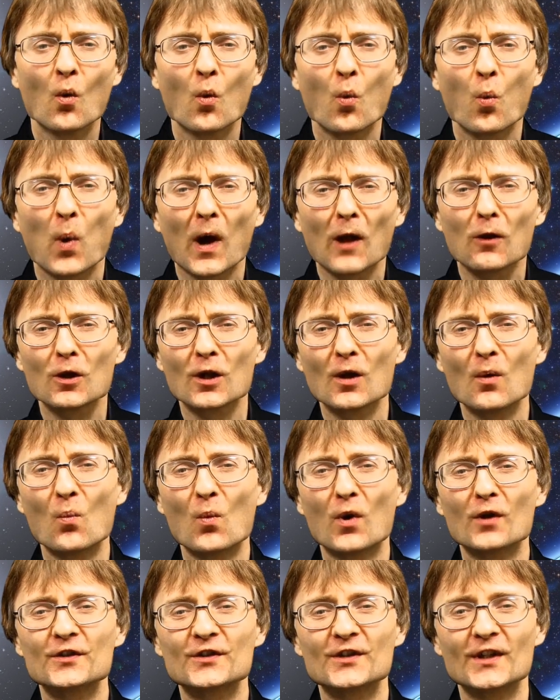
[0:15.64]
Welcome
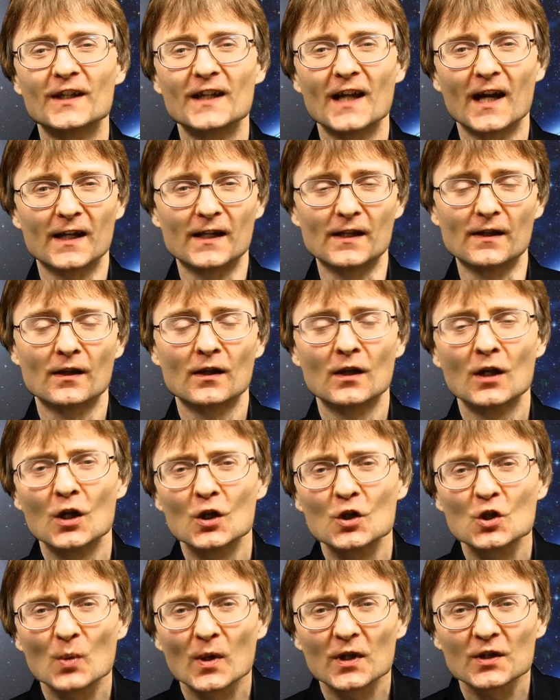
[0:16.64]
once again
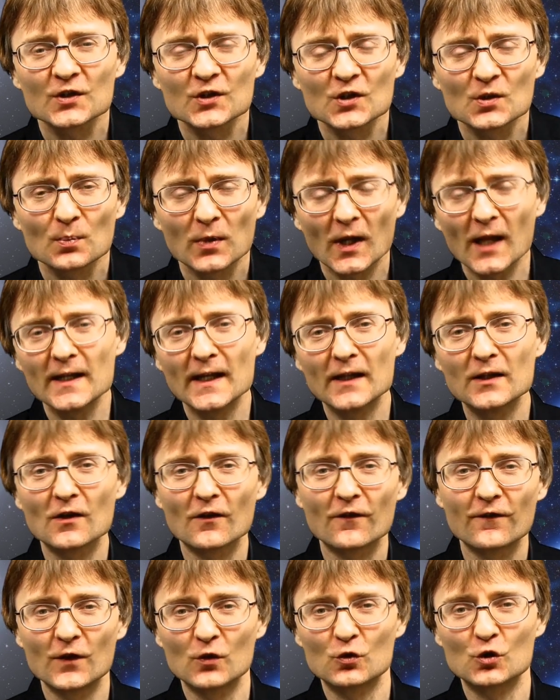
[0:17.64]
to
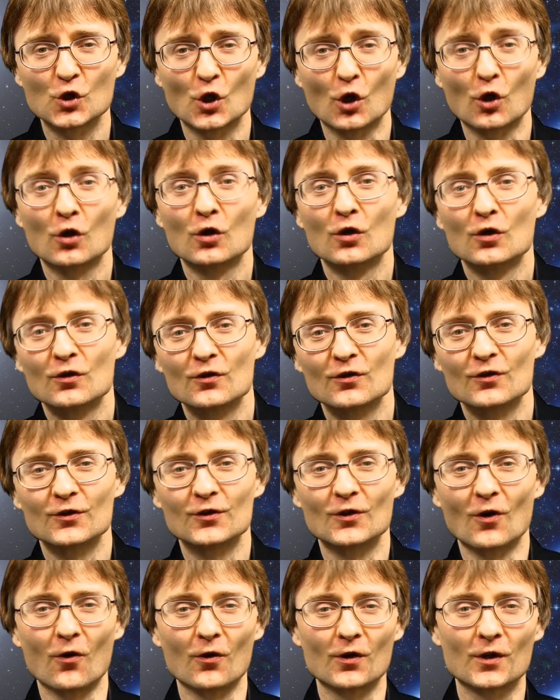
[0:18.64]

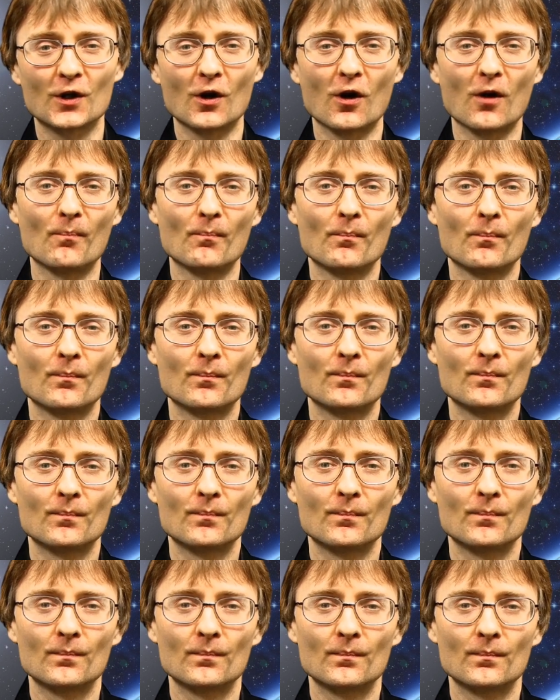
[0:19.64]
ExplainingTheFuture.com.
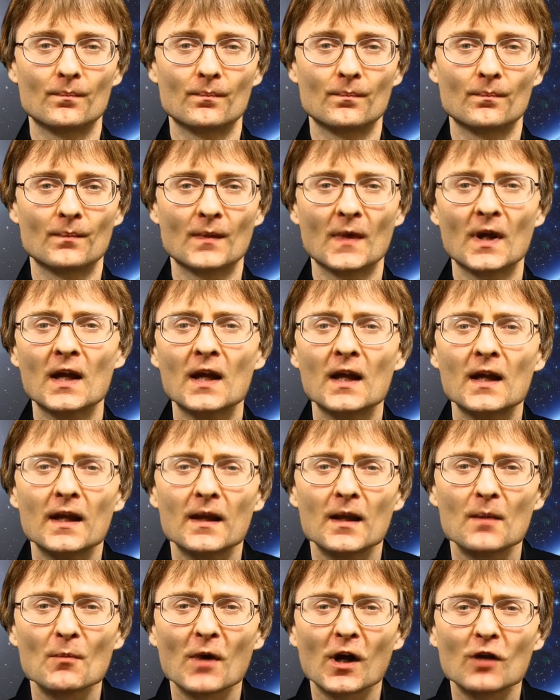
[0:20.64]

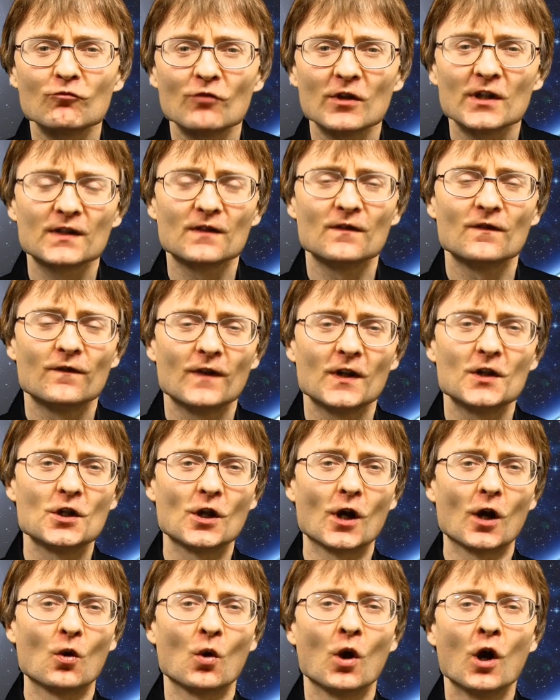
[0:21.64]
In my recent
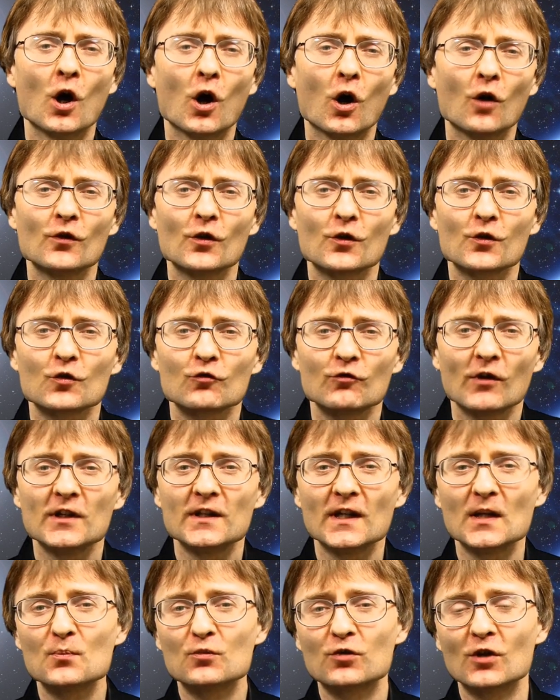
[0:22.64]
video on the
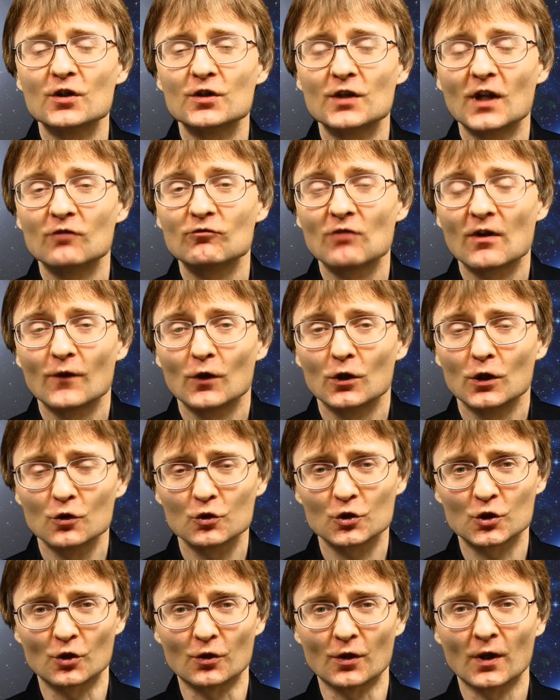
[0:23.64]
3D printing
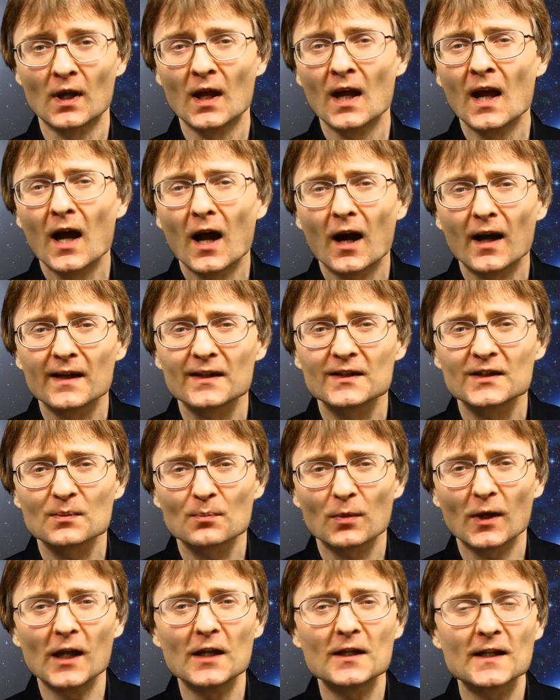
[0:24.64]
revolution, I
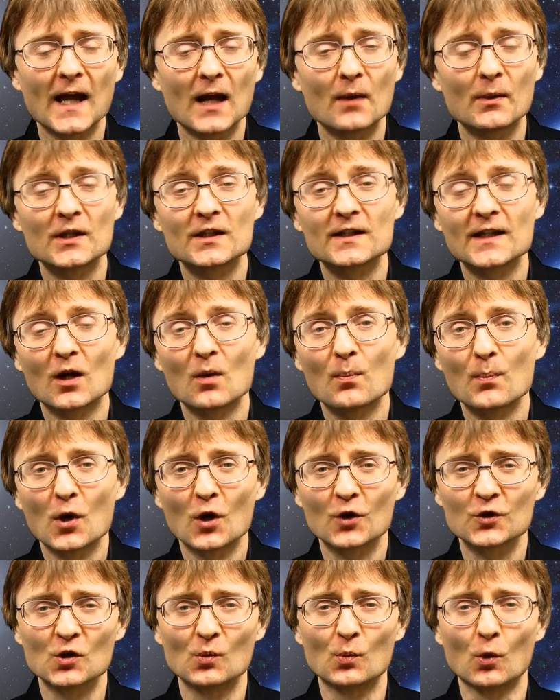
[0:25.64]
explained how it's now
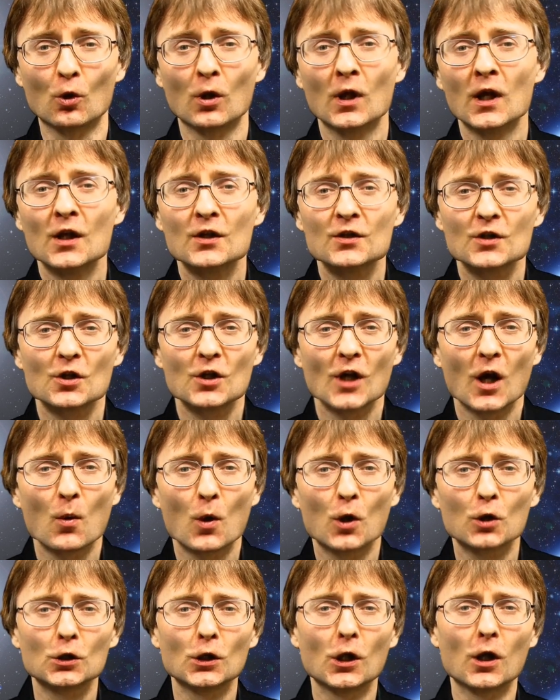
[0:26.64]
possible to go
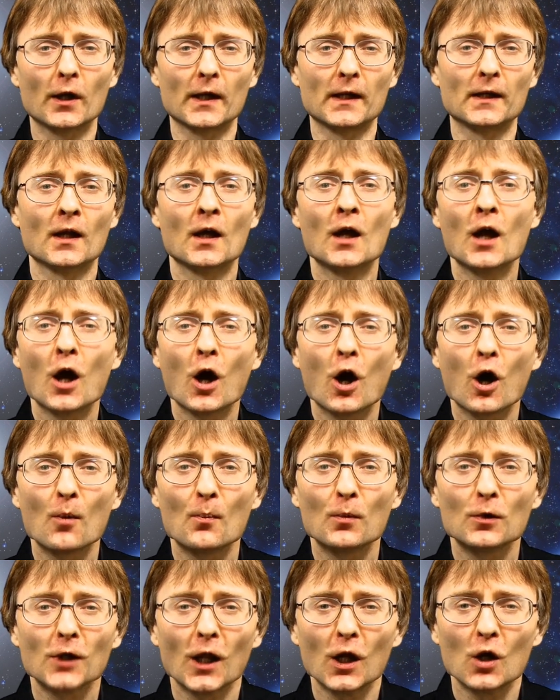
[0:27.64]
online,
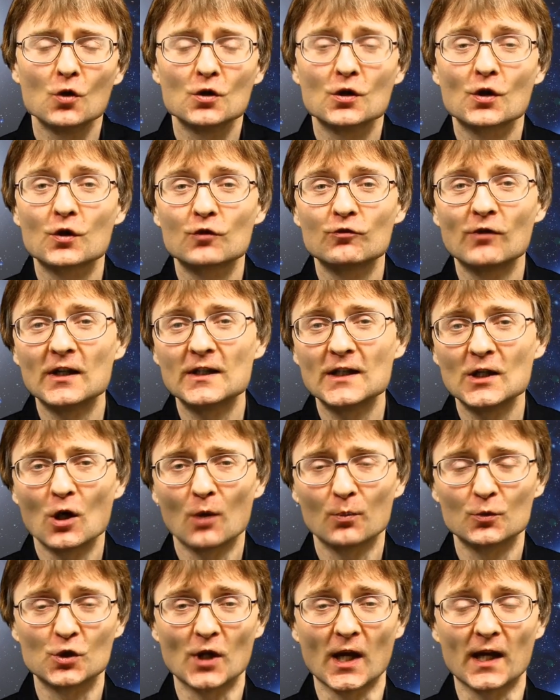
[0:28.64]
upload a 3D
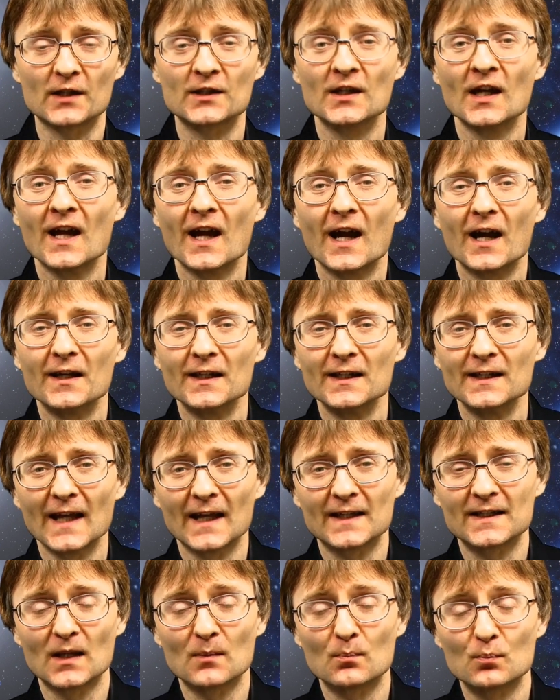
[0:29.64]
object and
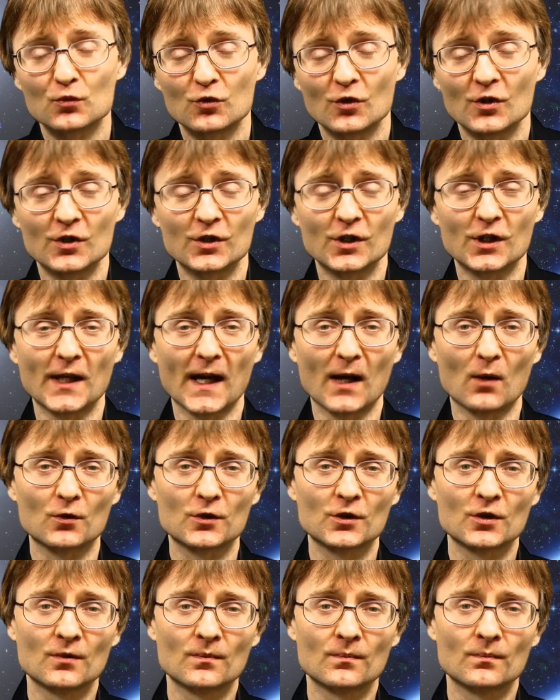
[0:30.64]
get it printed
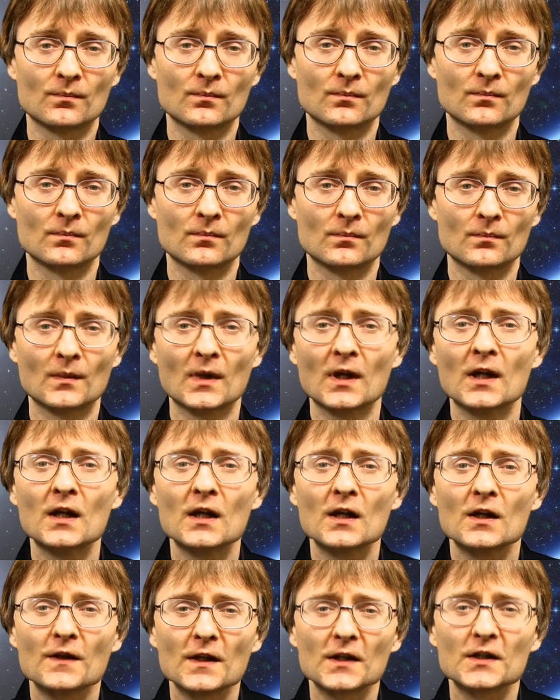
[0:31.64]
out.
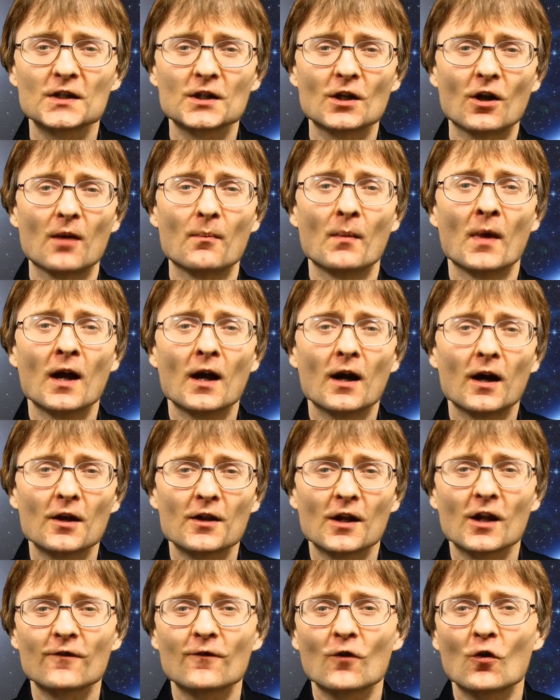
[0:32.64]
This time I
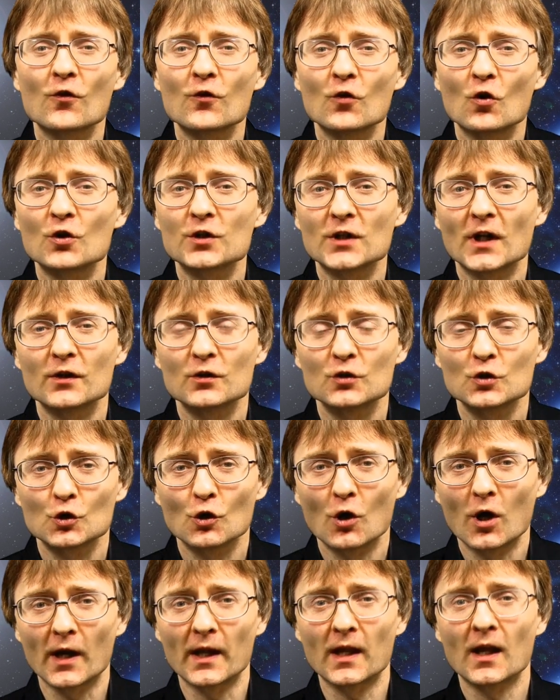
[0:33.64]
therefore thought I'd
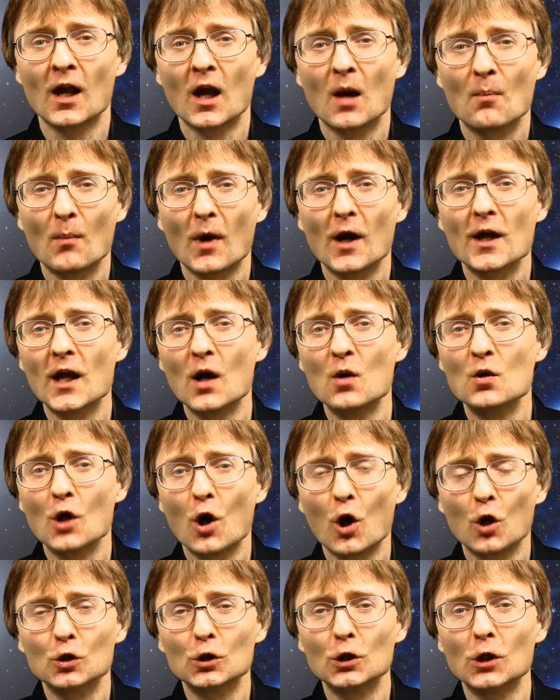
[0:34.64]
try my own
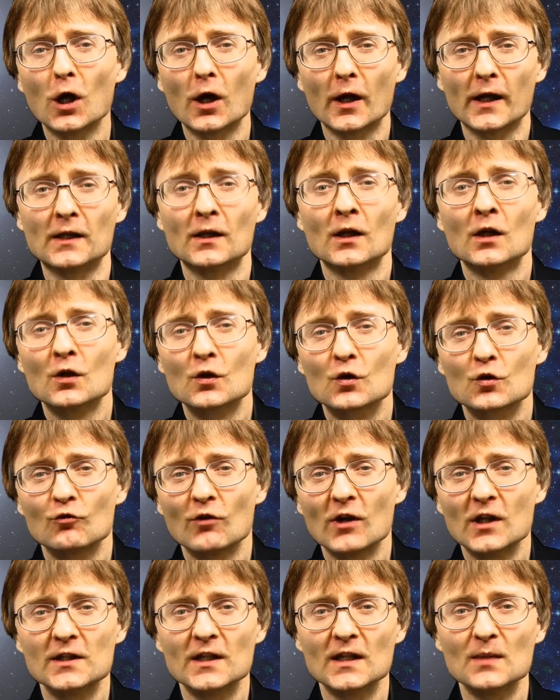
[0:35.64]
online
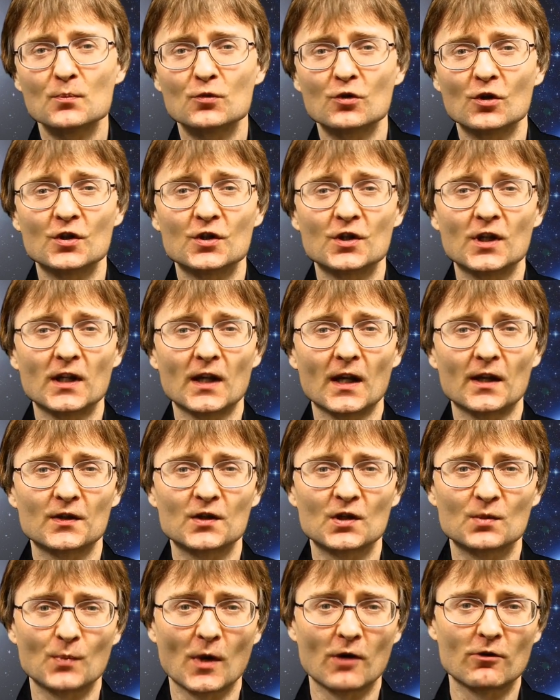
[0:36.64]
3D printing
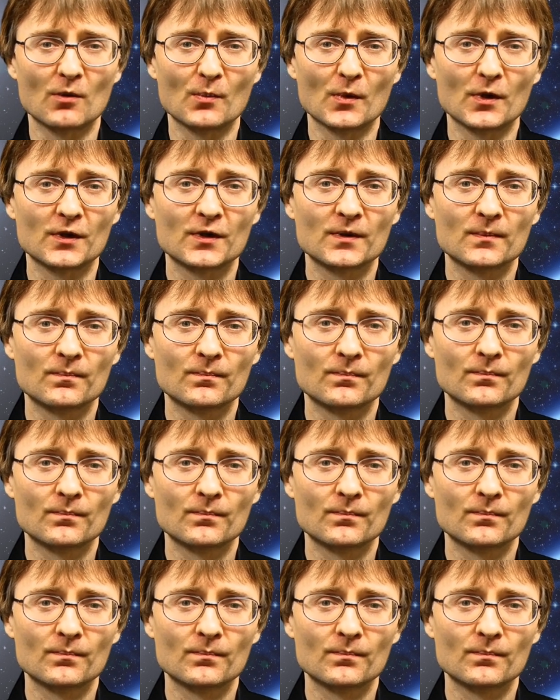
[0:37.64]
experiment.